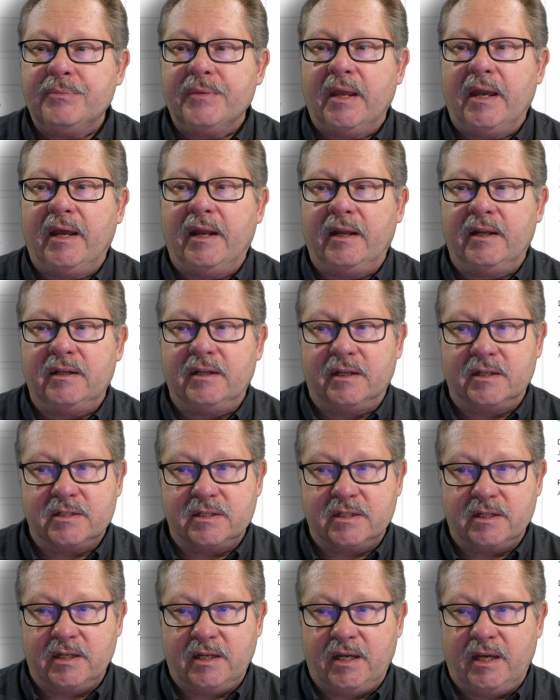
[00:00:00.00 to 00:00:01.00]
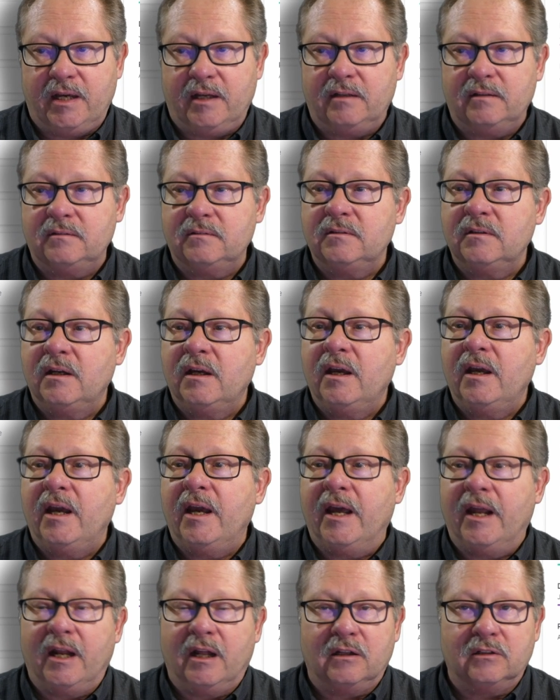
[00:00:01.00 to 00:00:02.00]
and it does it again,
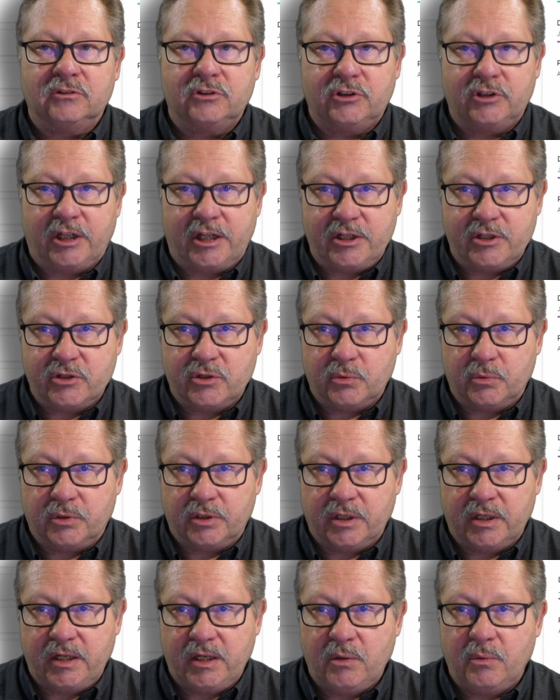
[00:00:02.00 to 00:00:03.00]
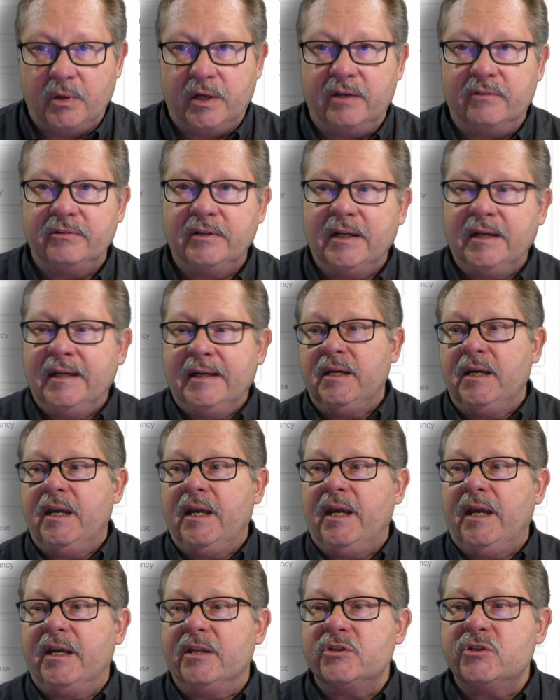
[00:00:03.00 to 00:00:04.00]
and I'll change the word heat wave.
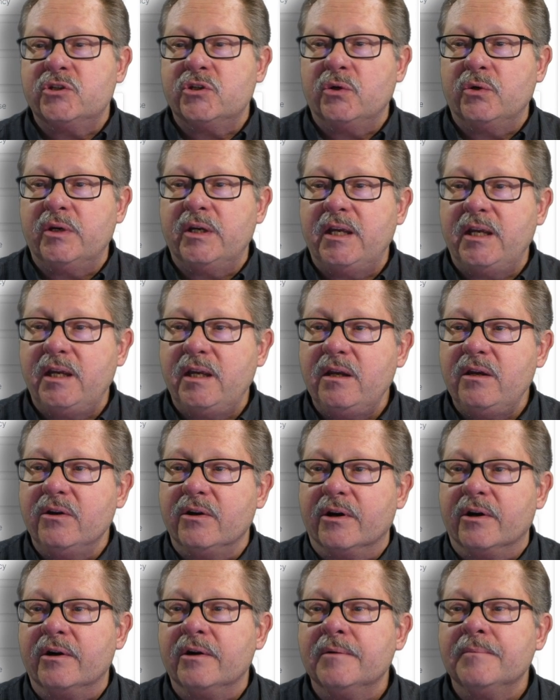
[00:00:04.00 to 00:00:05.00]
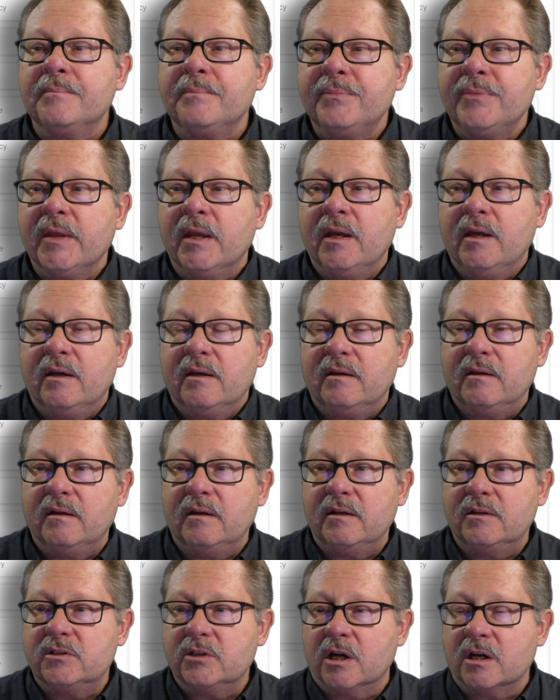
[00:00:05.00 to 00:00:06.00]
And so here
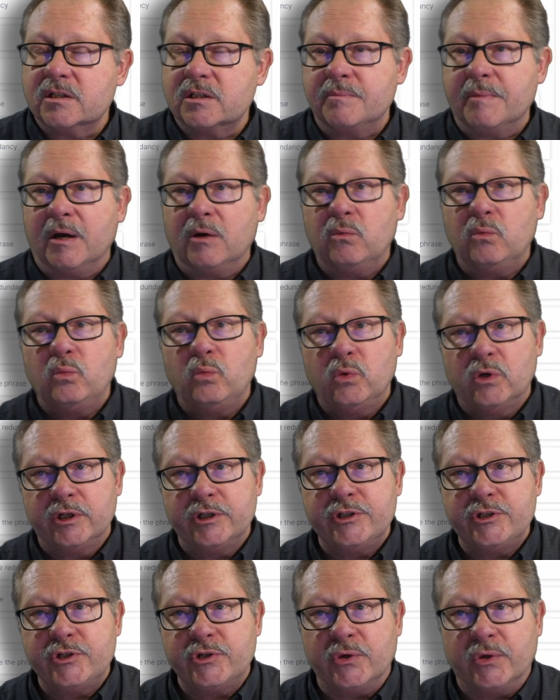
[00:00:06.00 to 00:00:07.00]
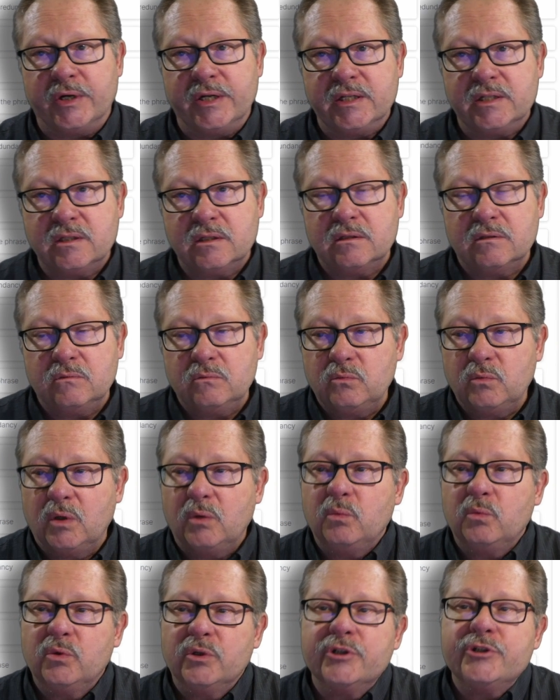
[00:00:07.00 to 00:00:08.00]
it talks about word choice.
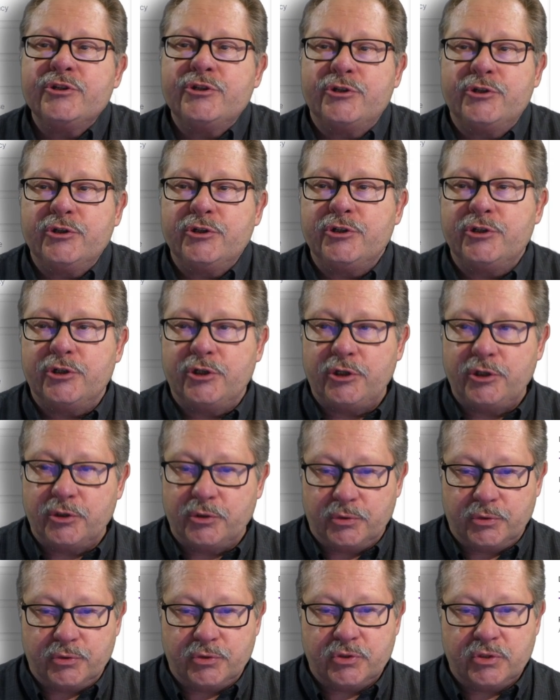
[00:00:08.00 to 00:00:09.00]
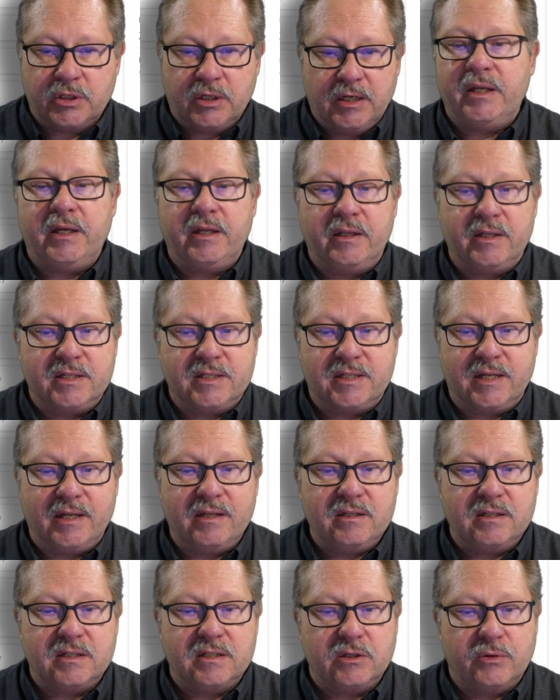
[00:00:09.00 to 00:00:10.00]
What words should you use? In the
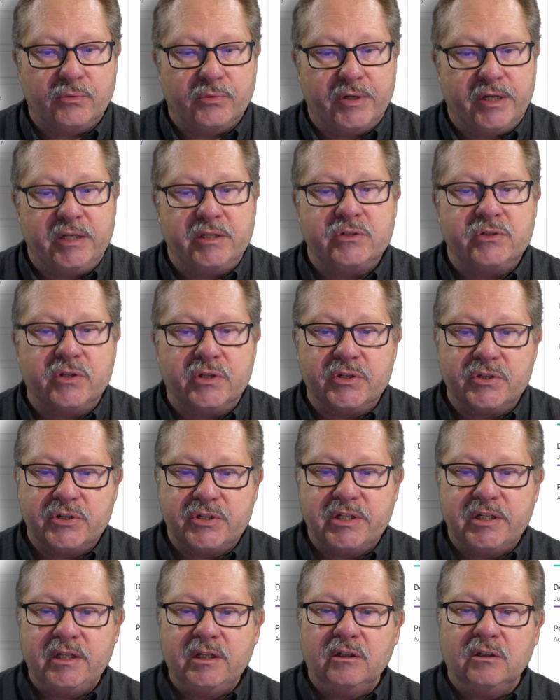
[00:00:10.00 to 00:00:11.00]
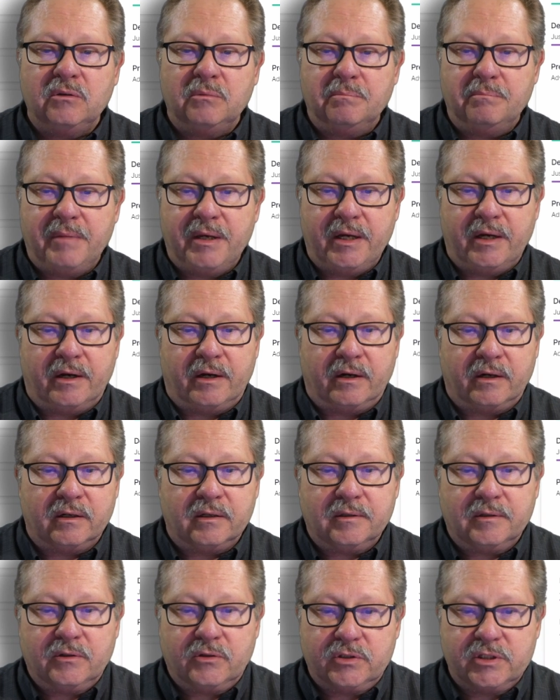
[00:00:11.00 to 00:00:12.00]
sentence it reads, the steel
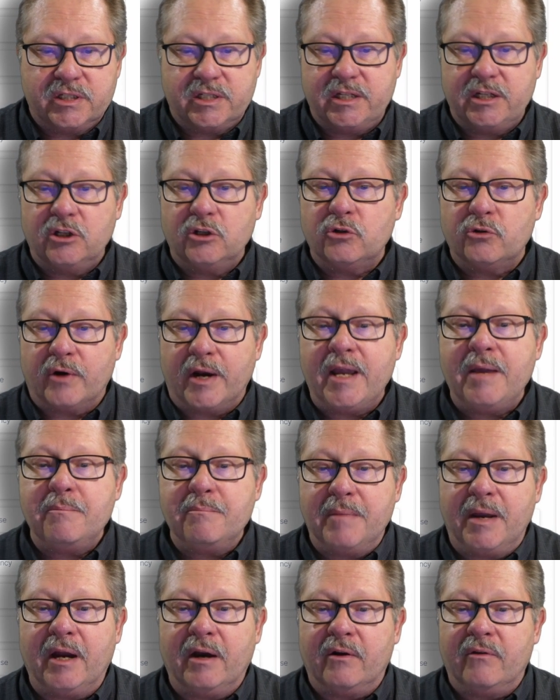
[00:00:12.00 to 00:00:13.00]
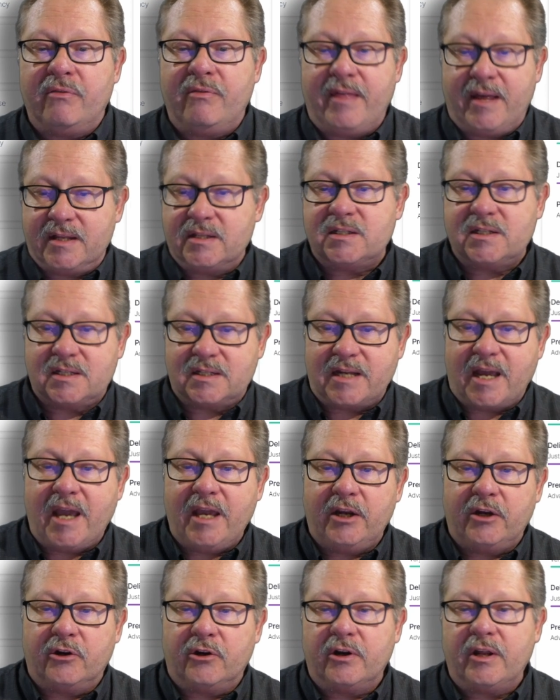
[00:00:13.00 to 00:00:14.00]
gray mare that
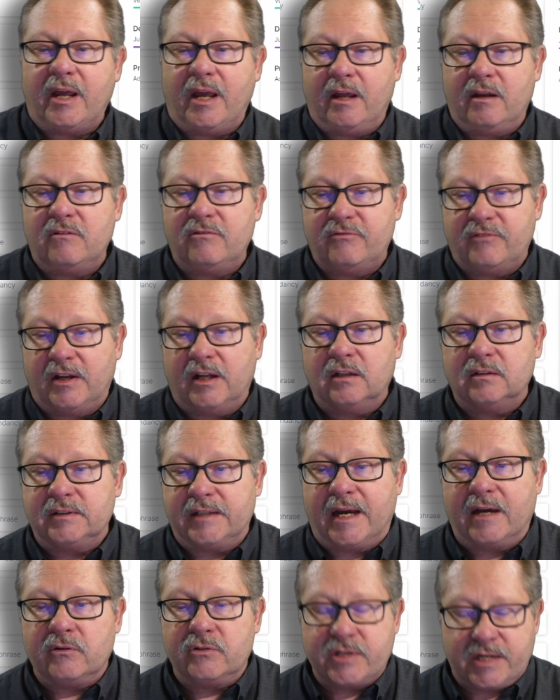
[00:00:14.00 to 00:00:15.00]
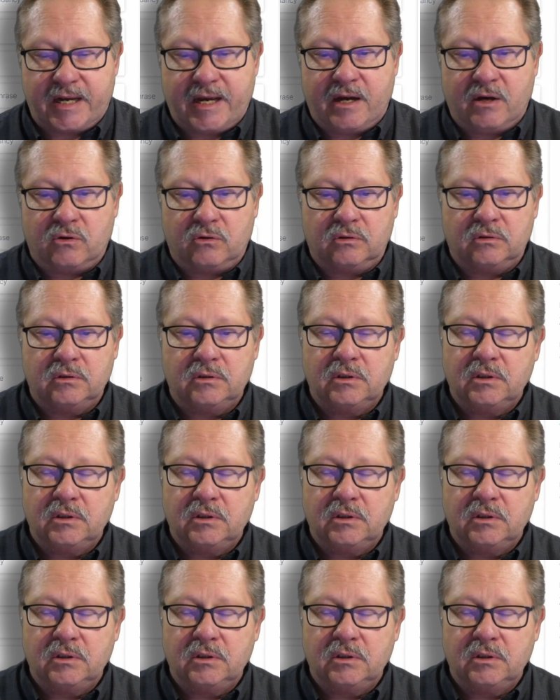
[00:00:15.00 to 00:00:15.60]
staggered and fell downtown.